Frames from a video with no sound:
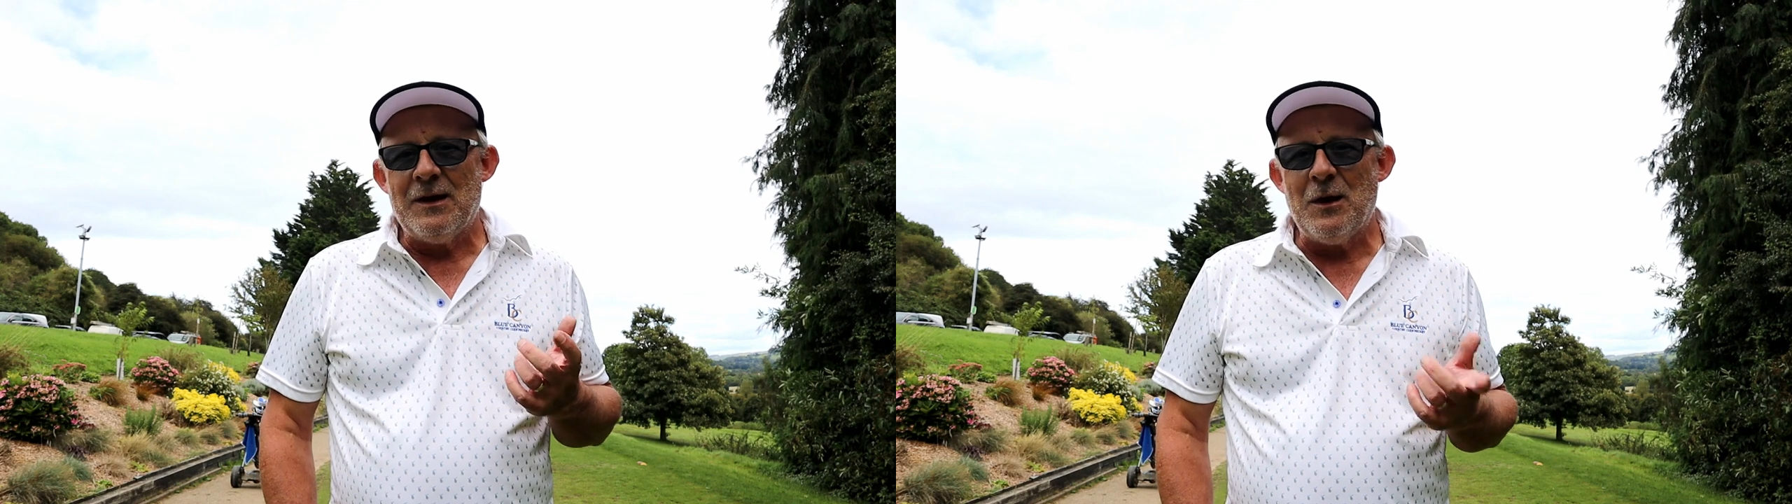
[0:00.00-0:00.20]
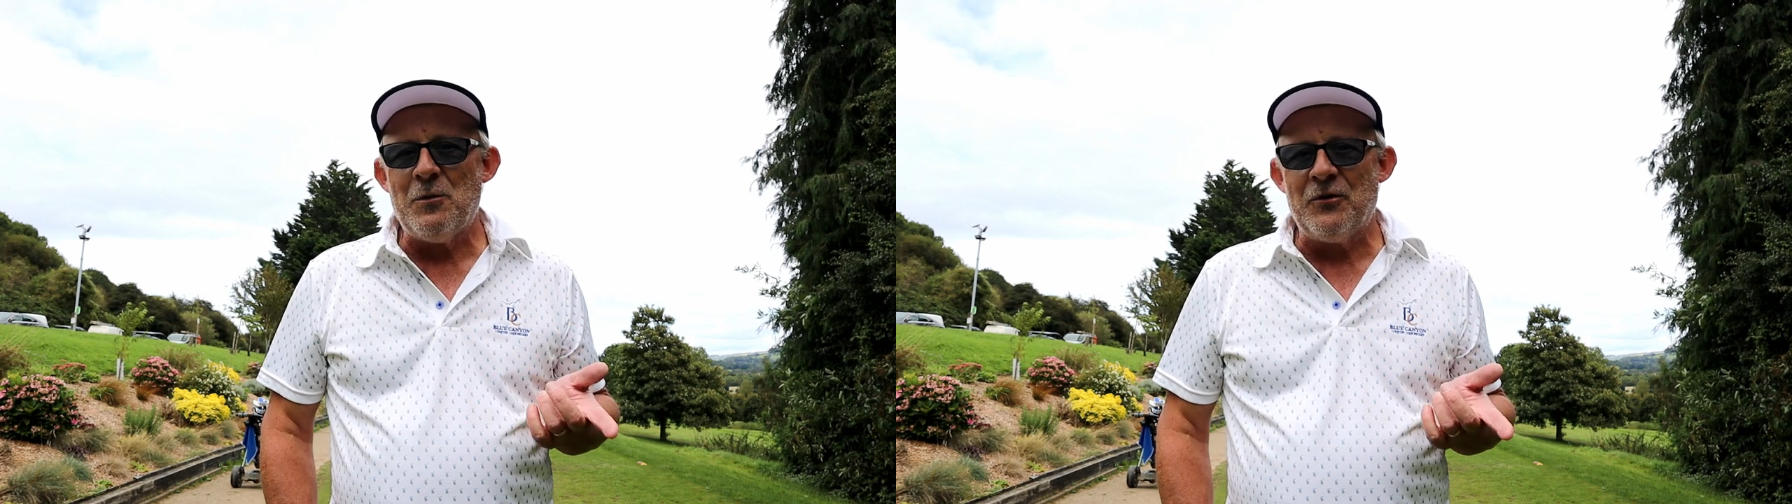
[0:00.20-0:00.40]

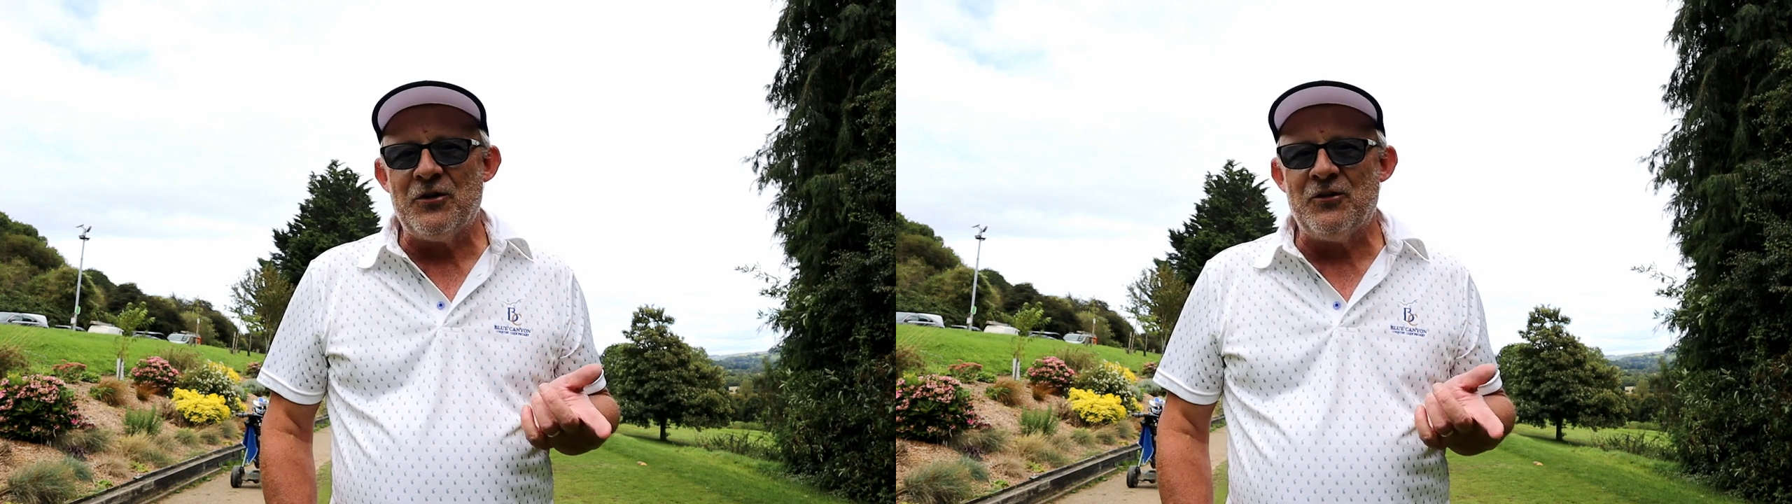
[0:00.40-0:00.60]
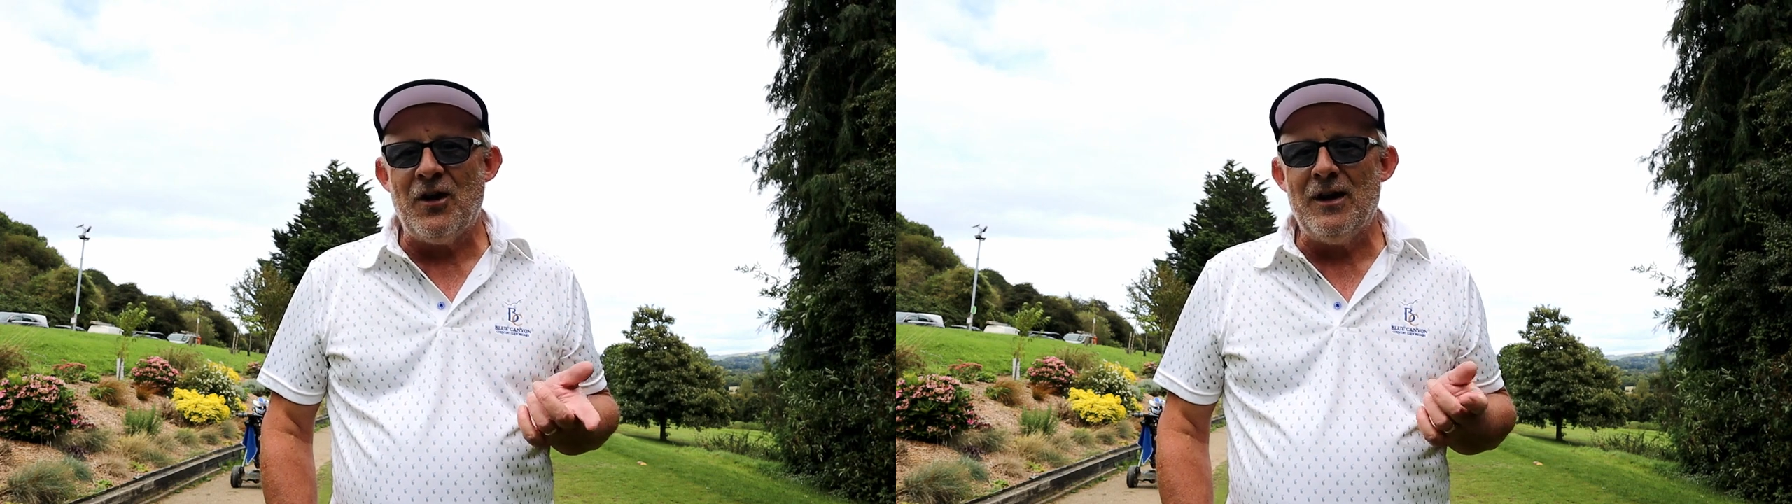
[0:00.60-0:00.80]
Now I'm off
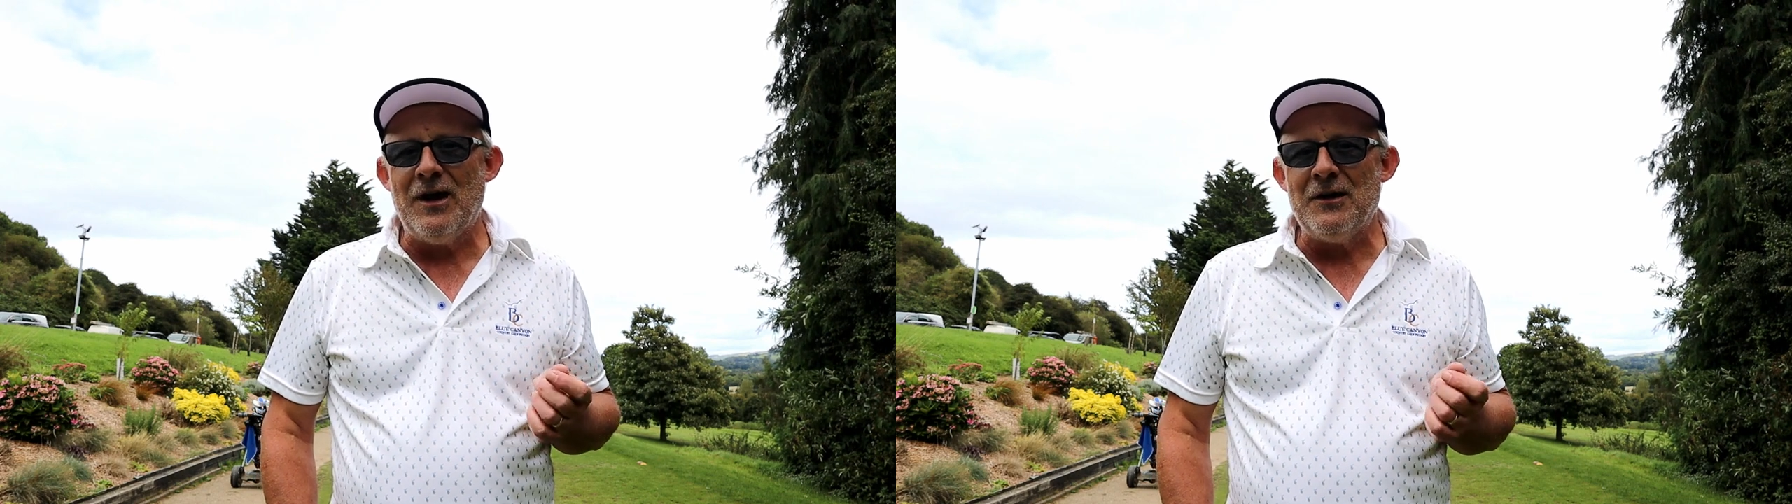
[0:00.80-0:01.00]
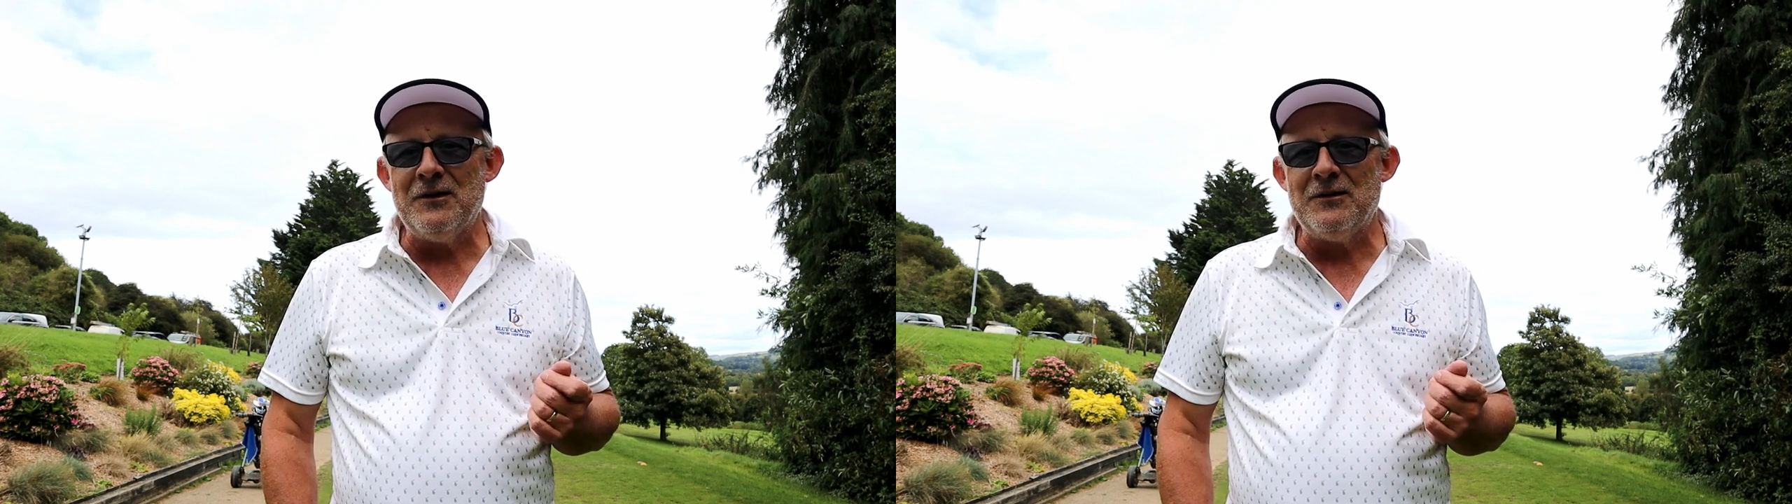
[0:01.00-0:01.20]
to
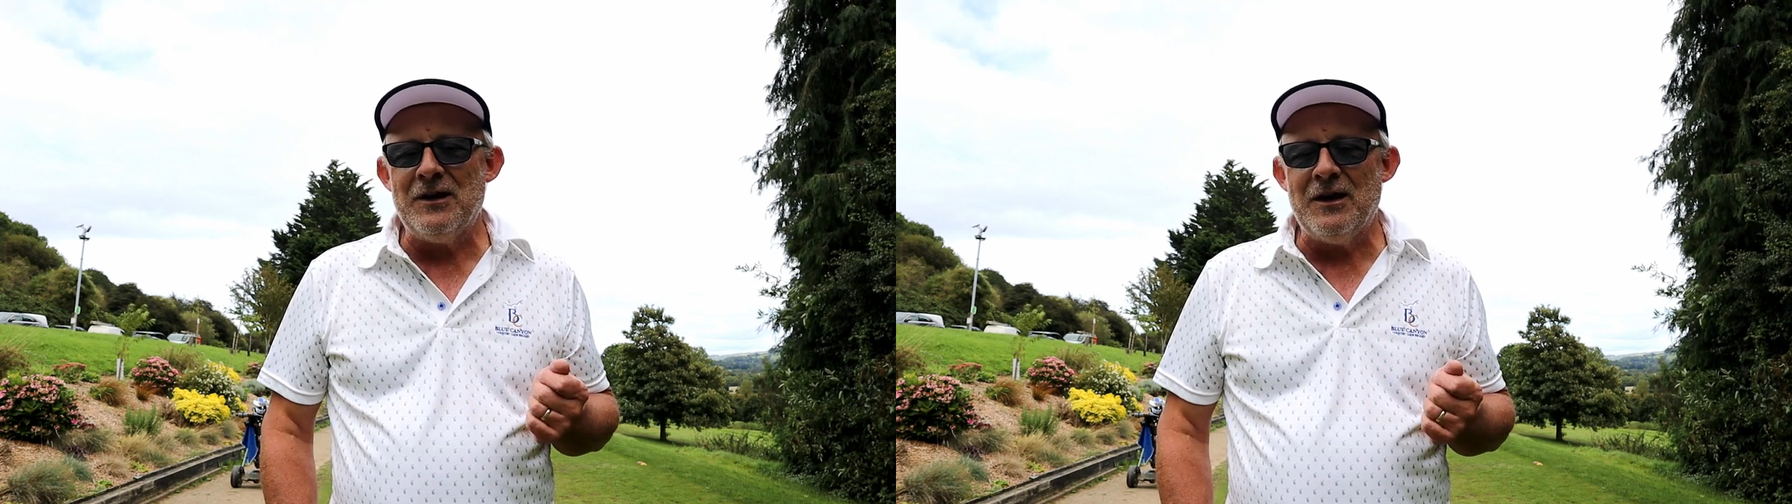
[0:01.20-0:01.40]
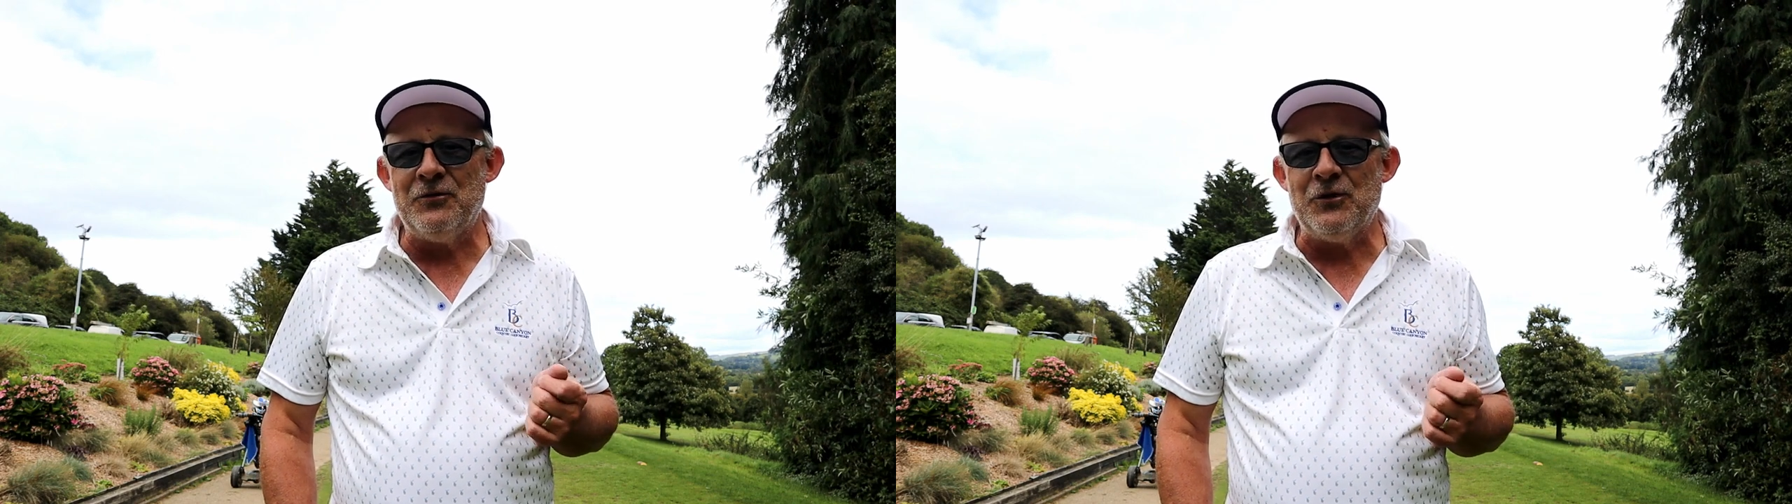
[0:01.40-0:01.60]
Thailand in the
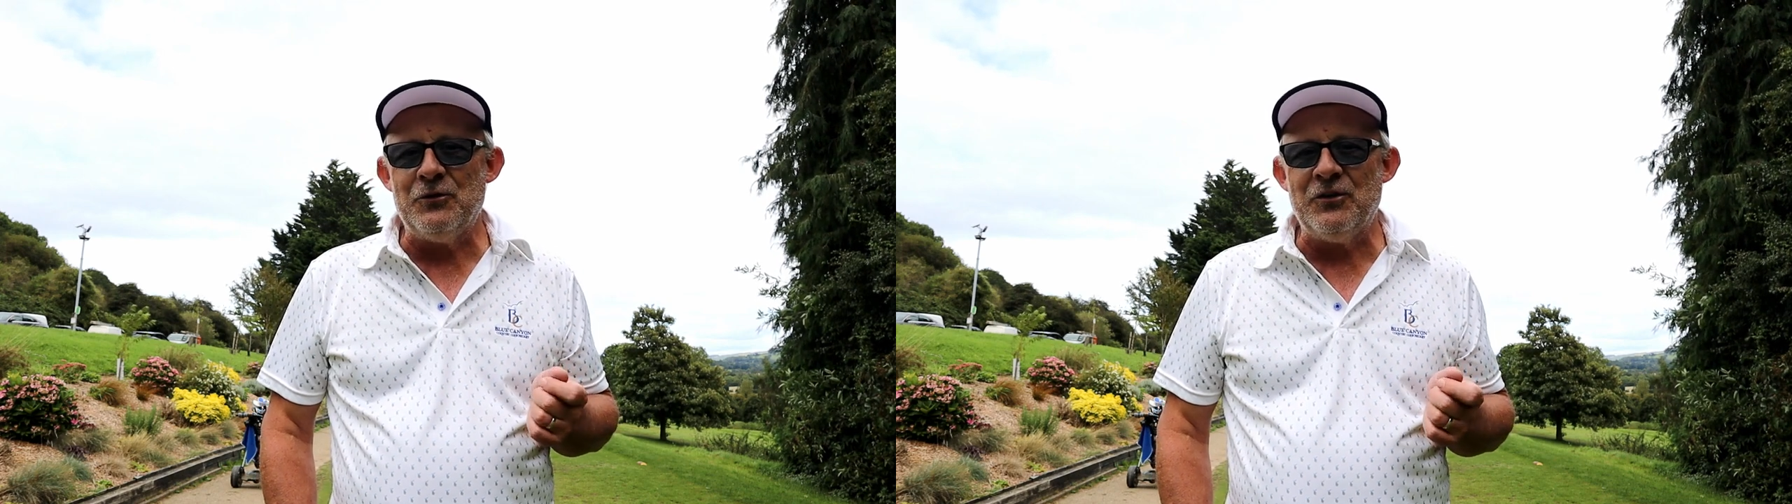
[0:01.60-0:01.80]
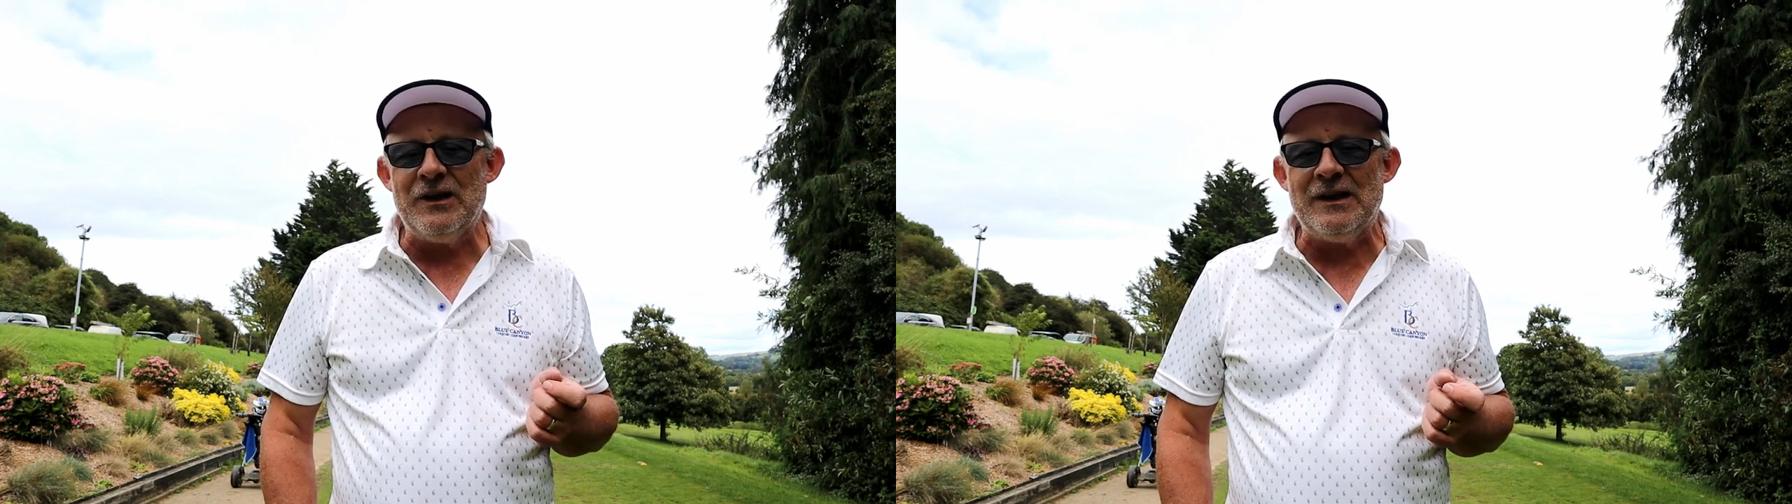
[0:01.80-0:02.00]
near
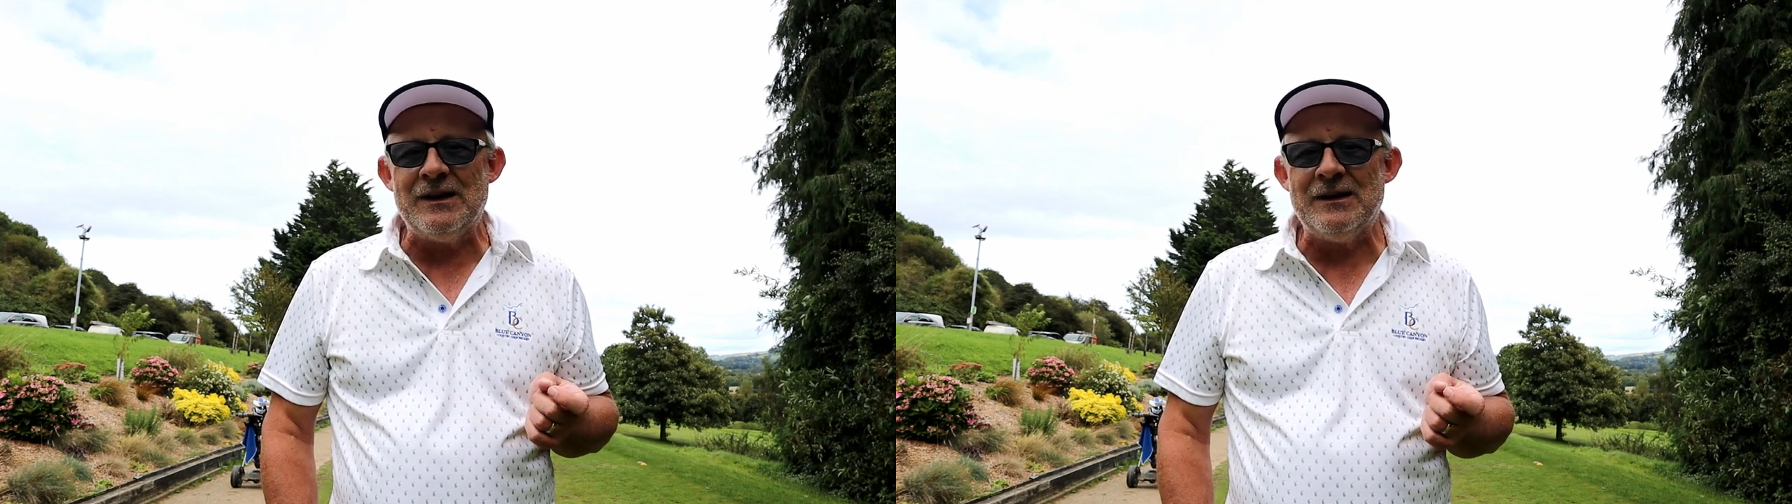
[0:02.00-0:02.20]
future,